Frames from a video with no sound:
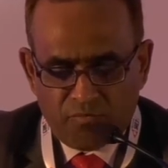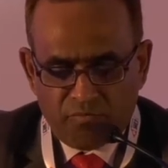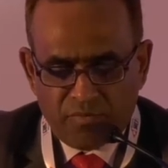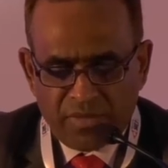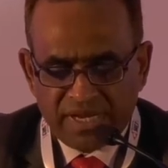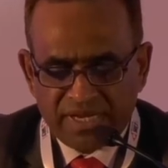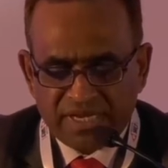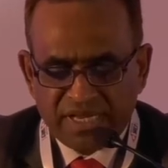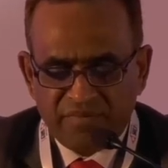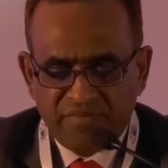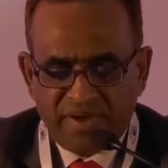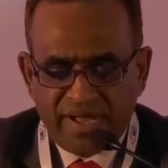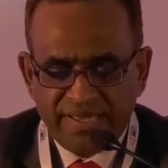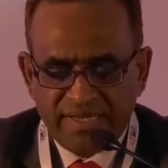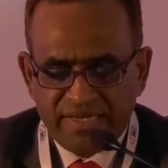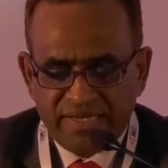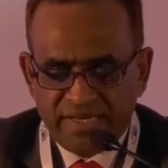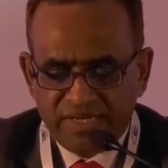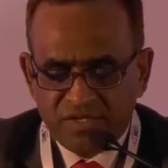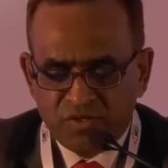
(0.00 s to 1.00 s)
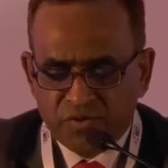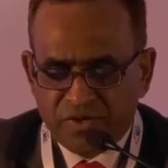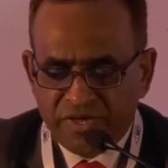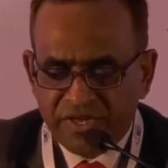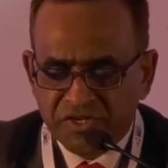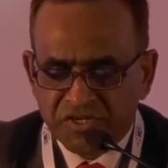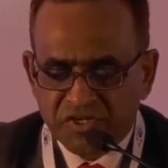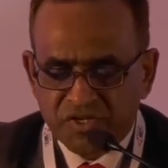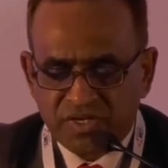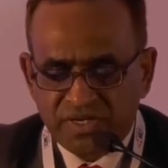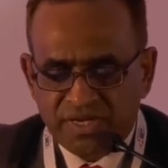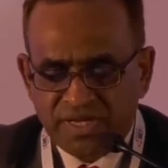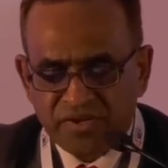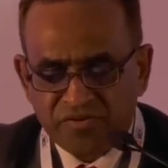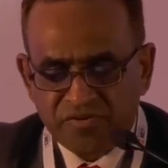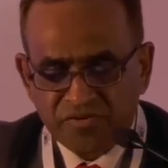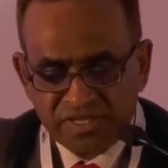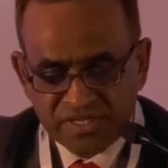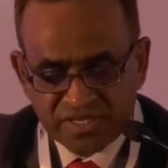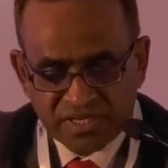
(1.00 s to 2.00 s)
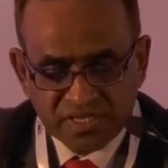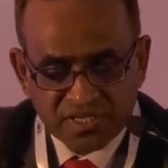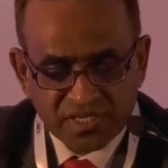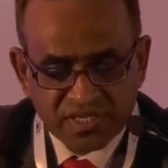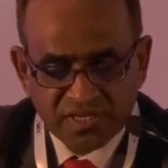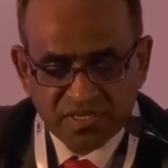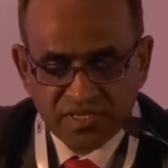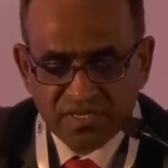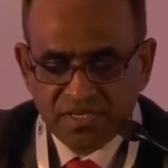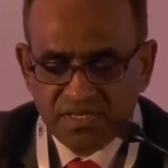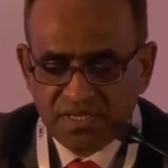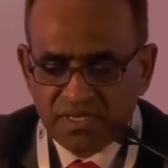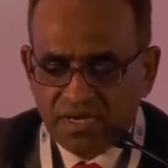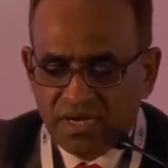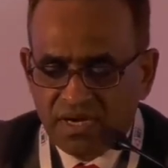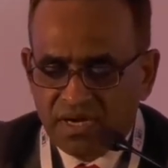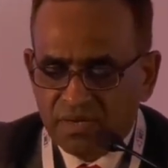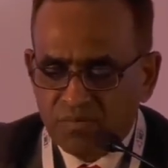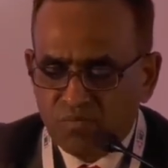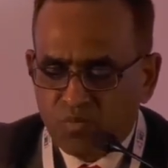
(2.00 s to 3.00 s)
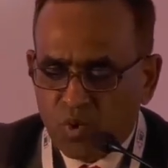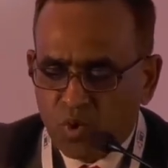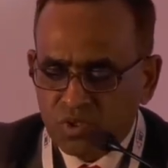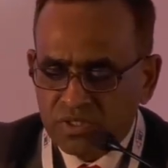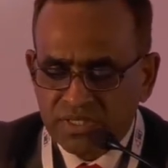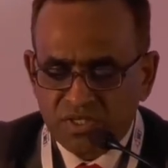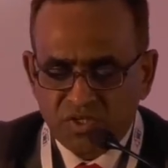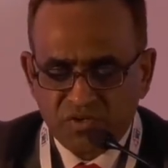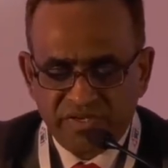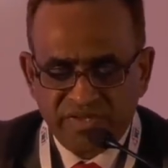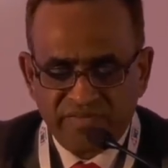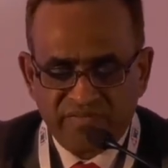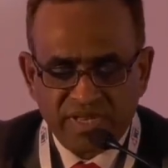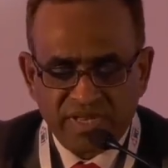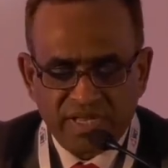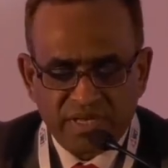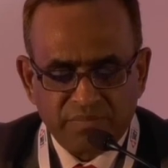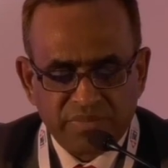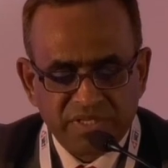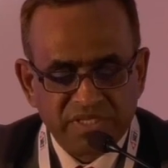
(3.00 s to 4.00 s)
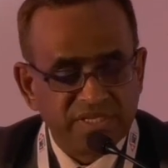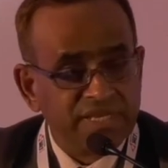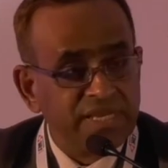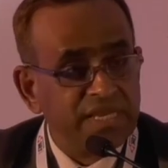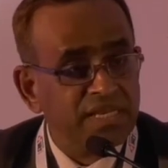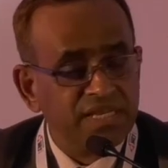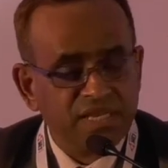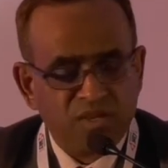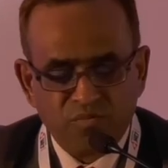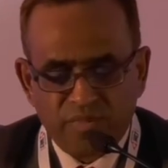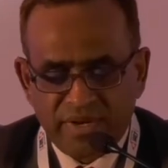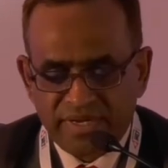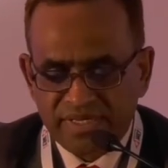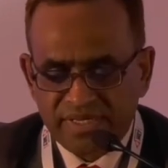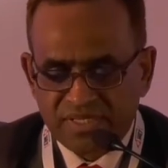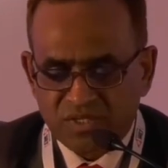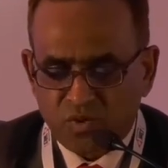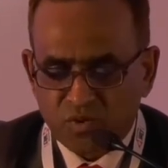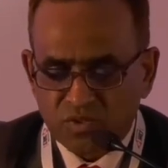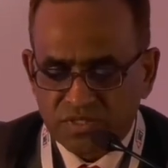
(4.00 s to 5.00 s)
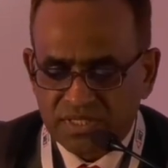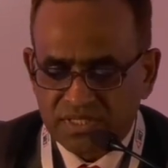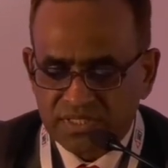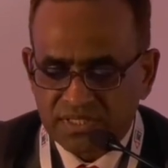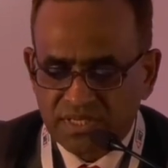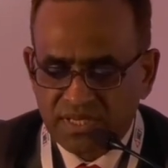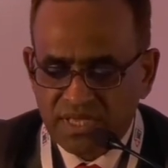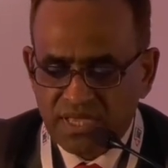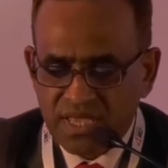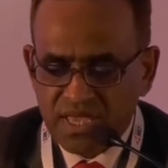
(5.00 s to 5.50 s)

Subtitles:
Maritime higher education and research are important to develop skilled human resources